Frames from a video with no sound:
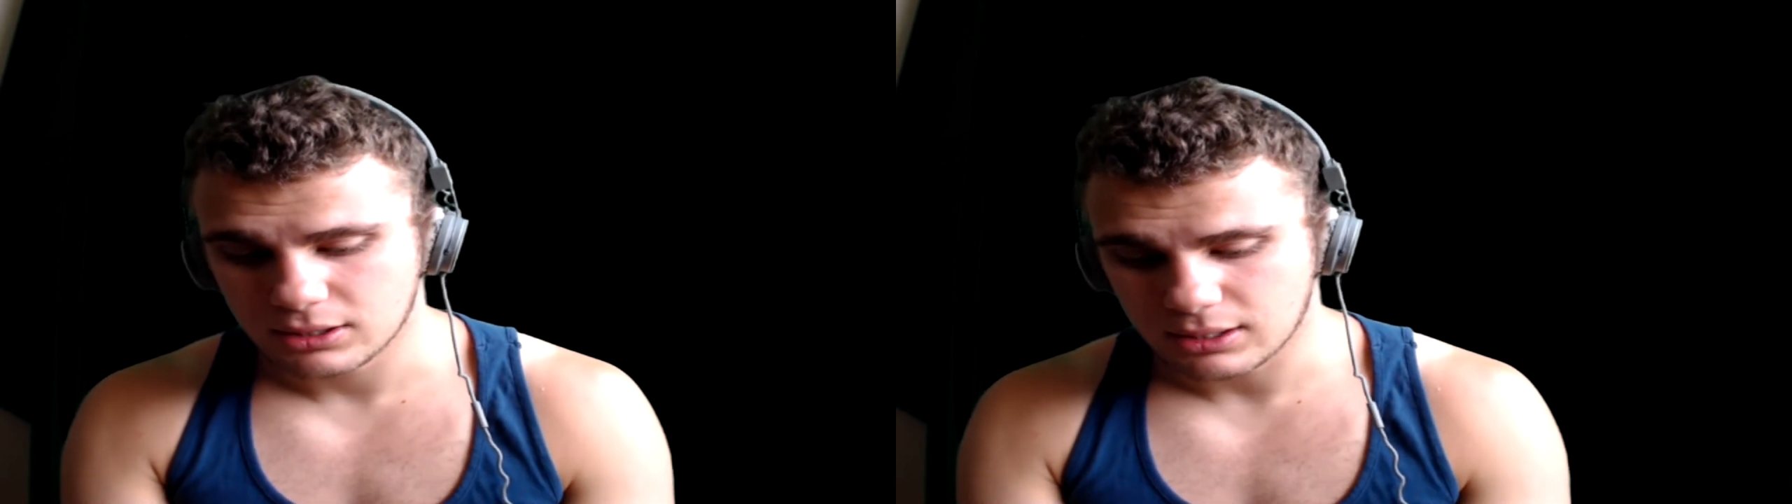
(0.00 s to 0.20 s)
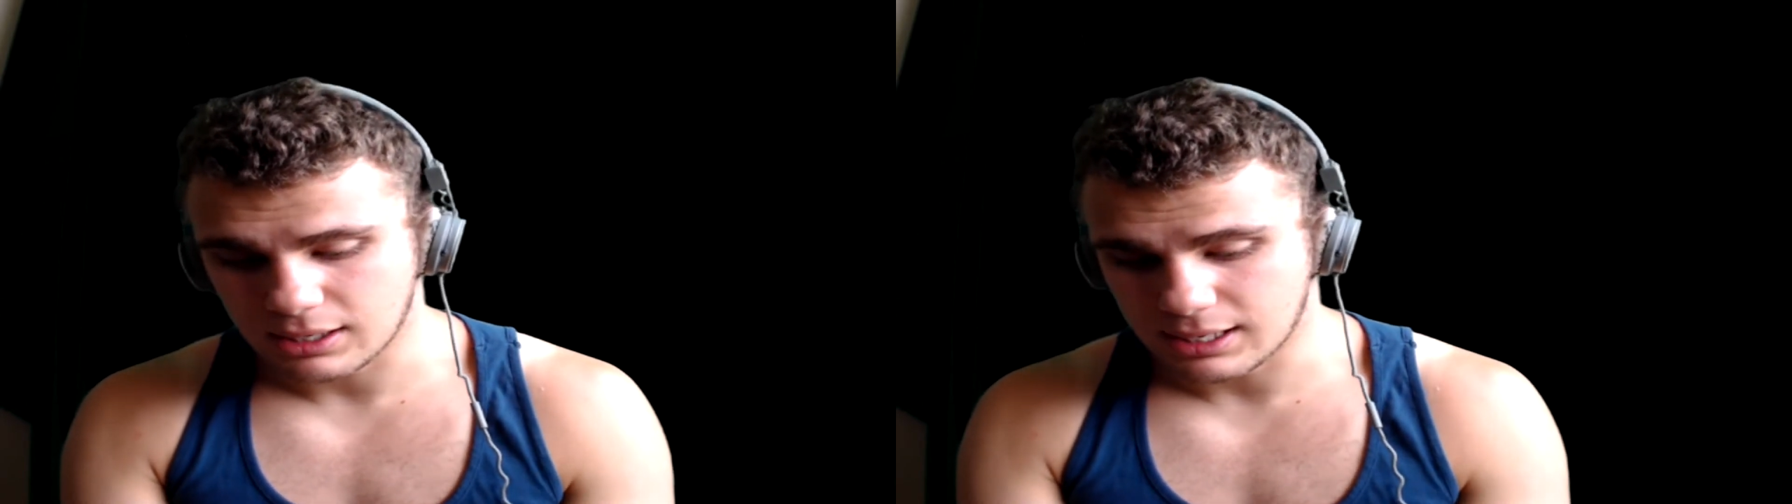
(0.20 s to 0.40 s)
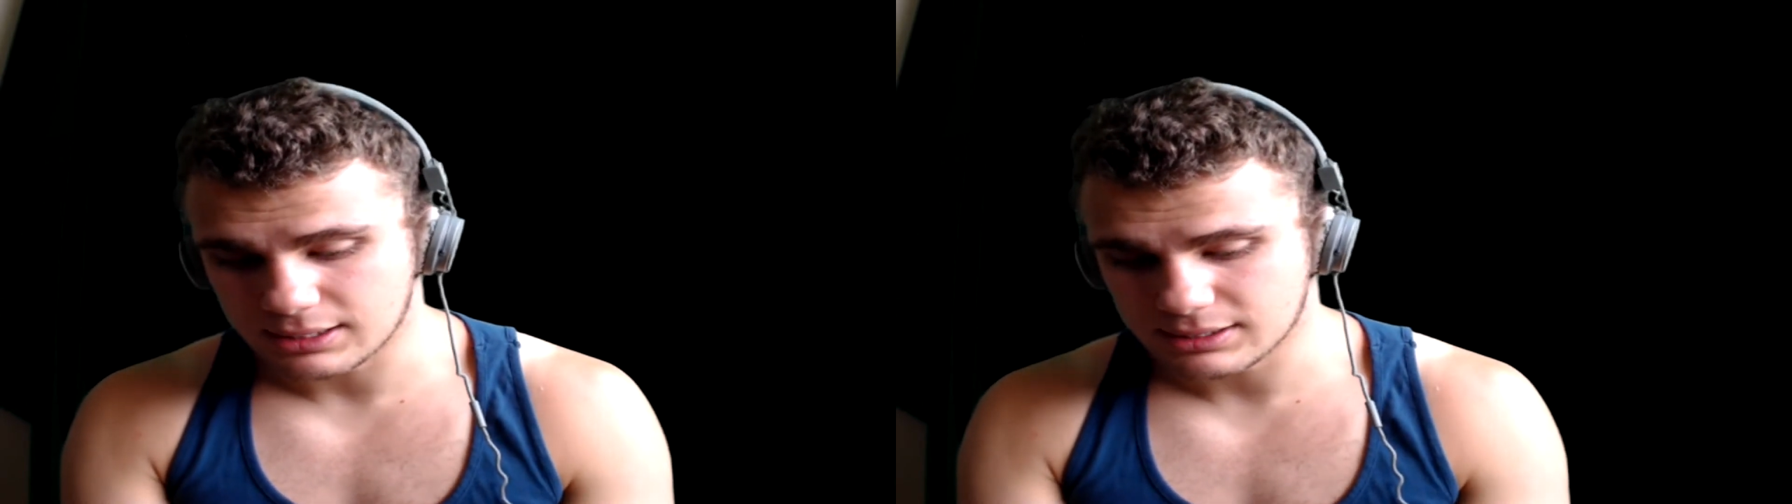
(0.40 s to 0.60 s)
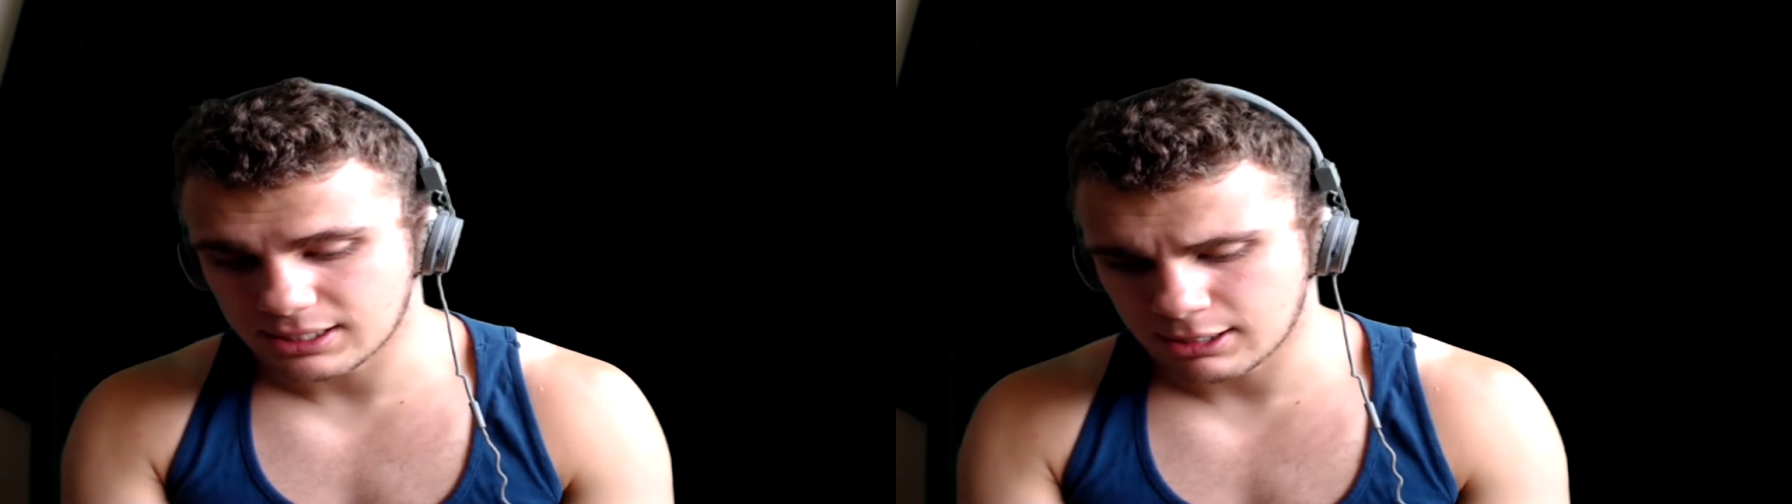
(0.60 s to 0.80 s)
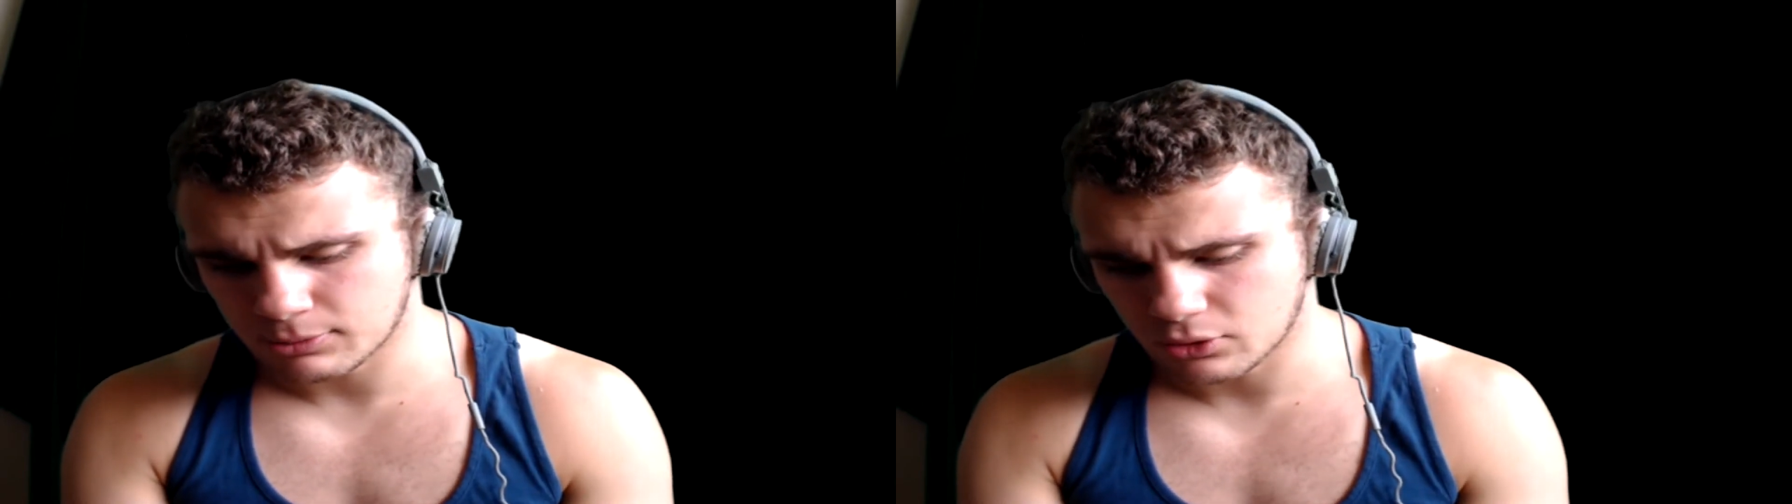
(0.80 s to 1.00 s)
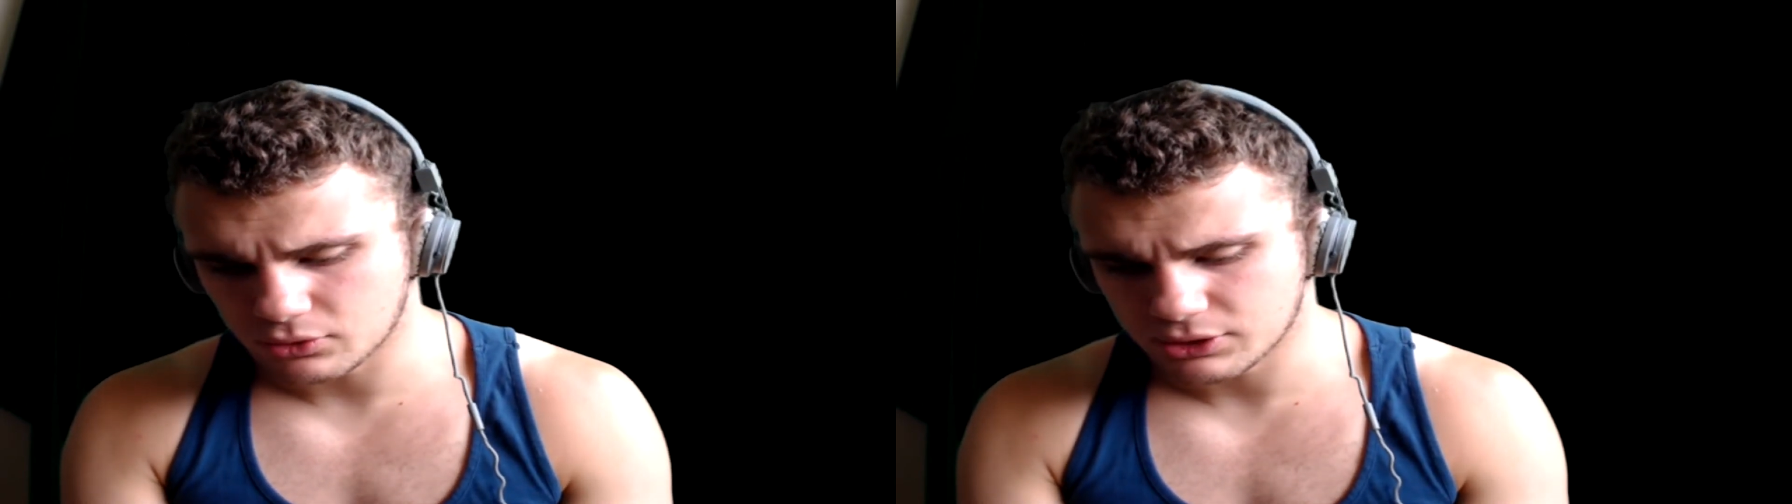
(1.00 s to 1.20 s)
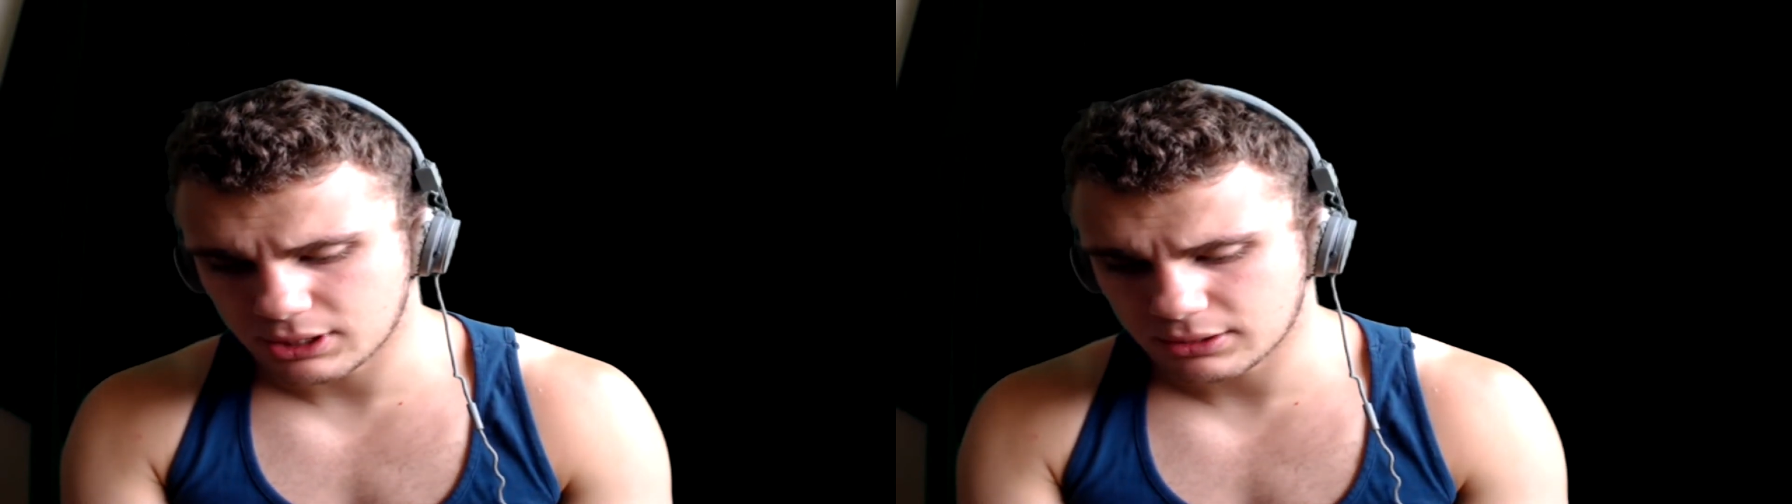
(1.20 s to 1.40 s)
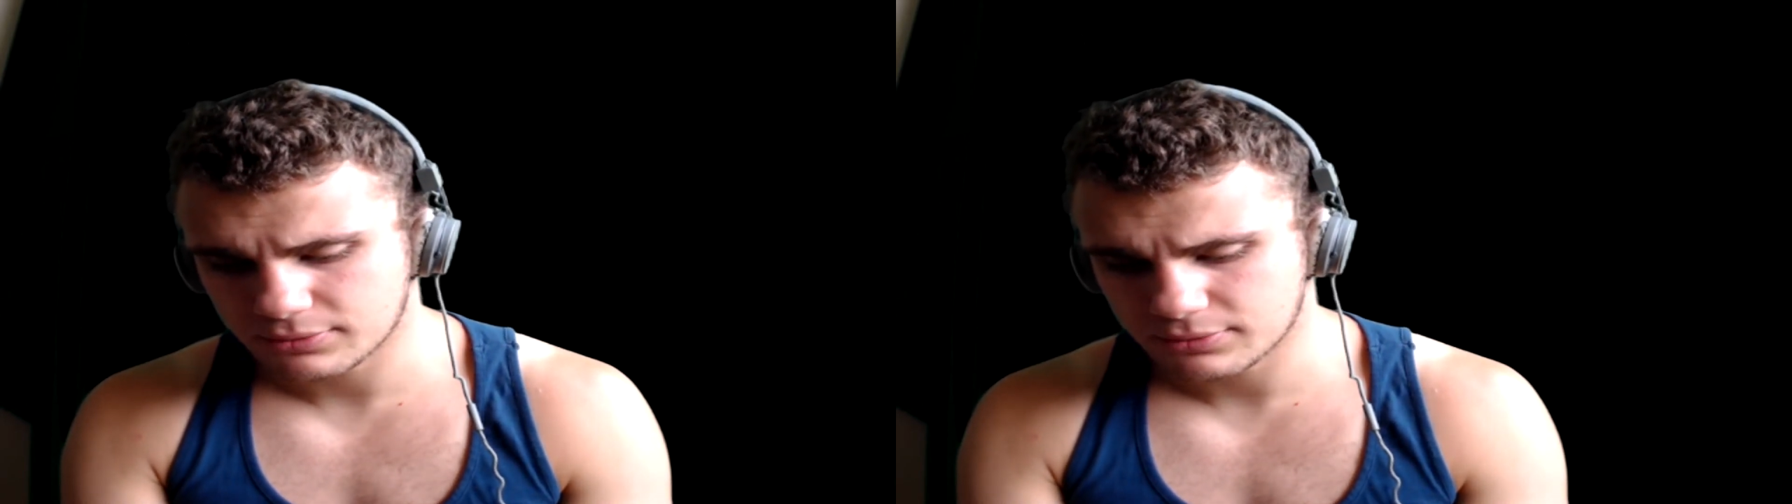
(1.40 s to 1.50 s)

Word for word: as time goes on.